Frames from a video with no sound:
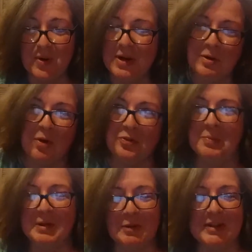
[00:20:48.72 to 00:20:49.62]
It could also
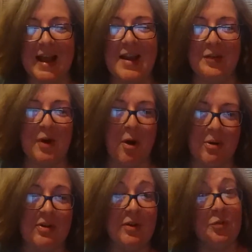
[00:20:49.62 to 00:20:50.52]
be looked at as
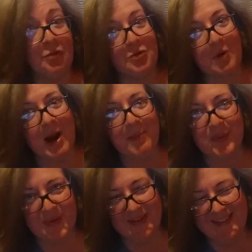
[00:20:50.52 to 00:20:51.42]
ArtStrep.
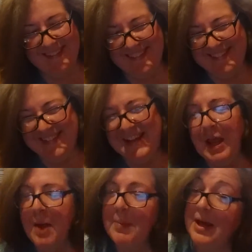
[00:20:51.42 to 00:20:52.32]

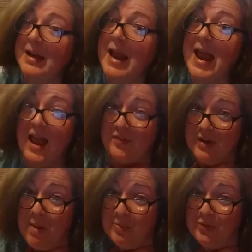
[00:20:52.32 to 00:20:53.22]
But as
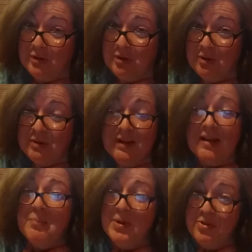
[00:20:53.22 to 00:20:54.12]
an opera singer,
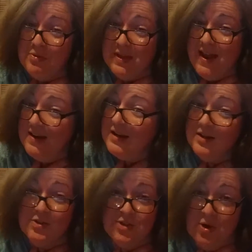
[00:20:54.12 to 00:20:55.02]
been through that,
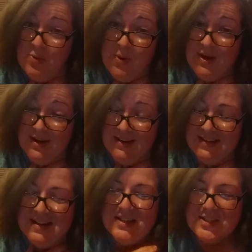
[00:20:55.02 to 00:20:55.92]
don't want it.
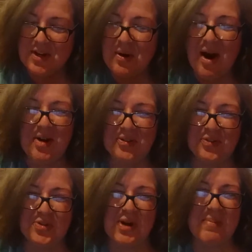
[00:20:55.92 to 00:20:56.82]
So
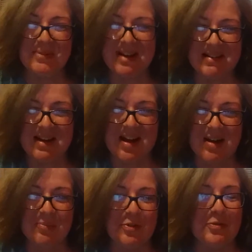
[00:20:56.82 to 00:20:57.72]

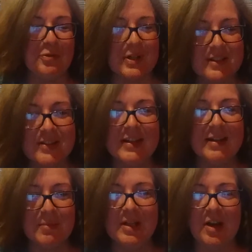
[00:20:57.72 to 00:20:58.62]
artstrep.com, feel free to
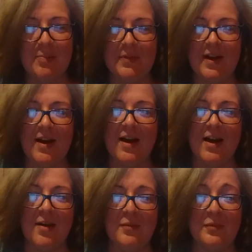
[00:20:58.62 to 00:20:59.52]
hit me up
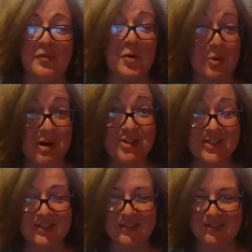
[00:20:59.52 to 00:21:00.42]
for
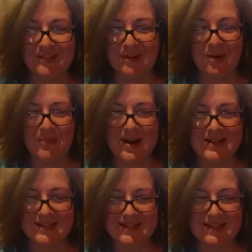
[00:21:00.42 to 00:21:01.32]
questions. All
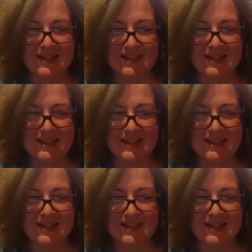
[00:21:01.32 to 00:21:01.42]
right.